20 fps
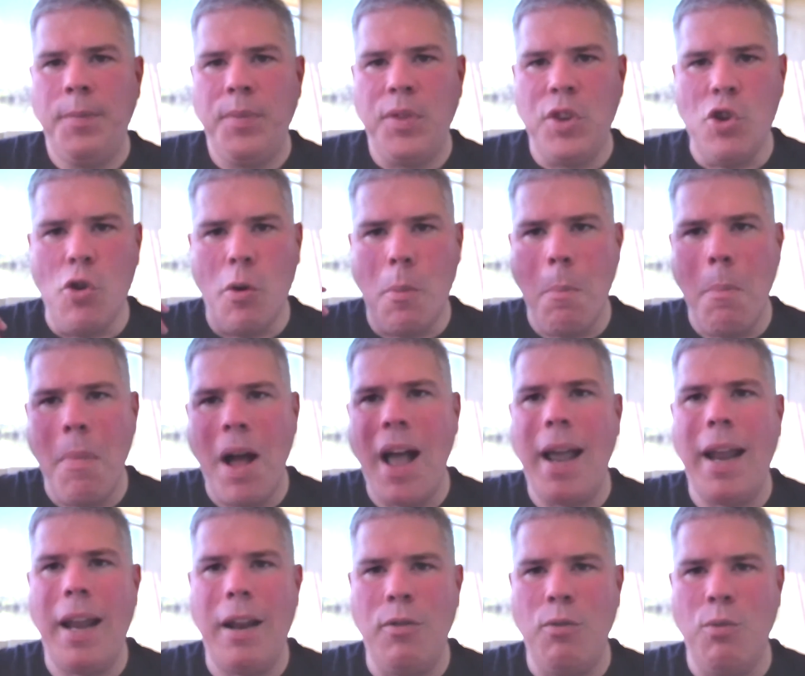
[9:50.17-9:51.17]
your
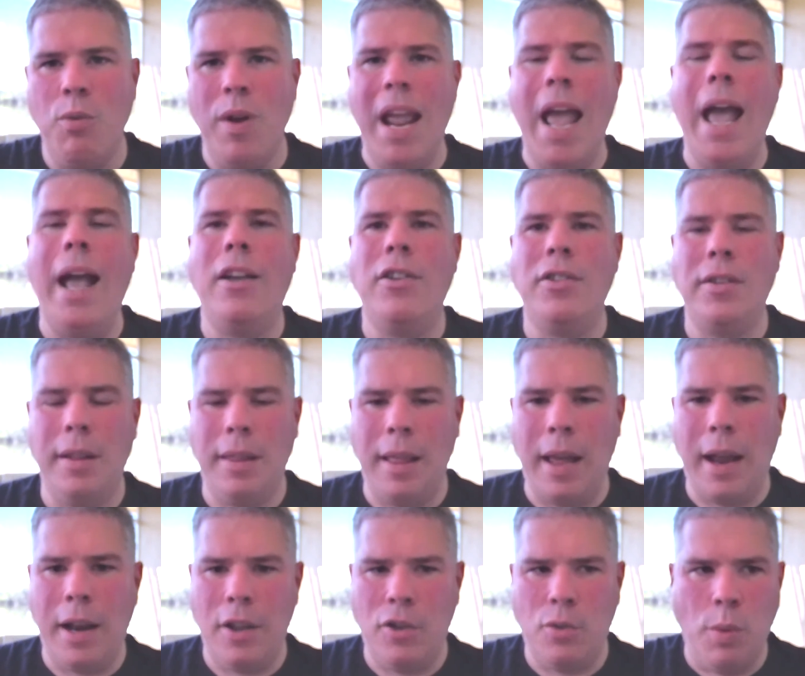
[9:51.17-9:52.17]
mind reacts to
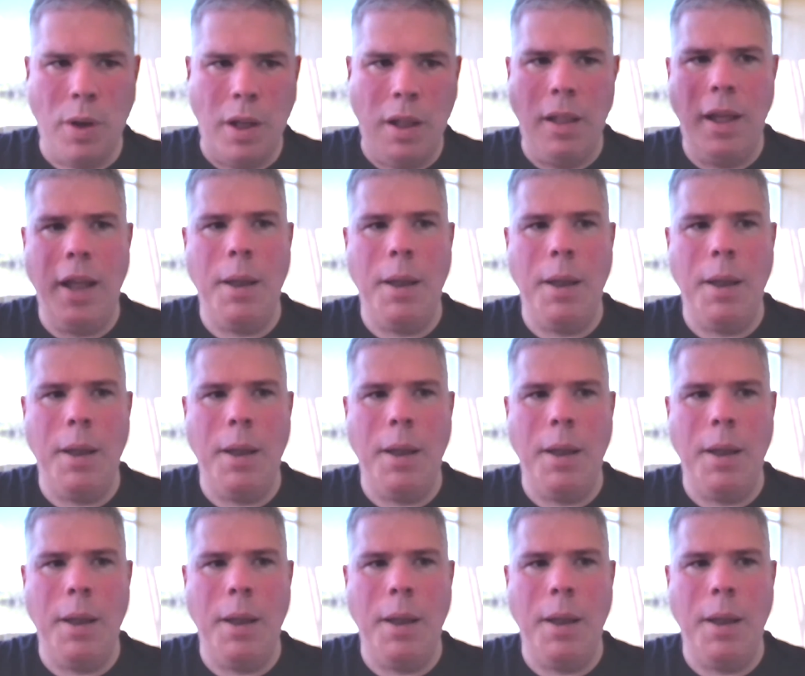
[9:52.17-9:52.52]
that as well